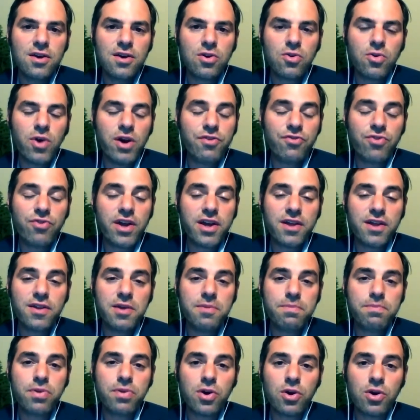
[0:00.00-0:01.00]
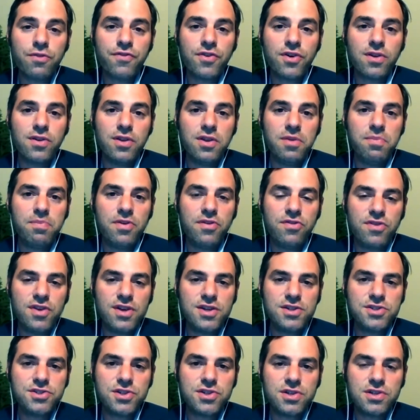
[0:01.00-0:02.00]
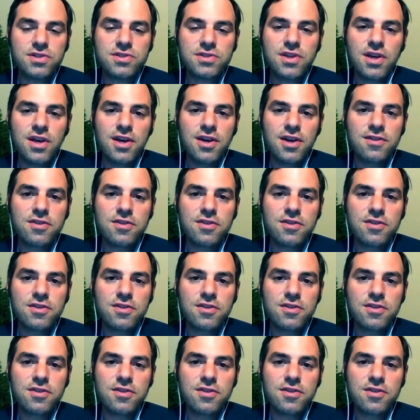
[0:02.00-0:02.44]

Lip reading: quite frankly, perfectly positioned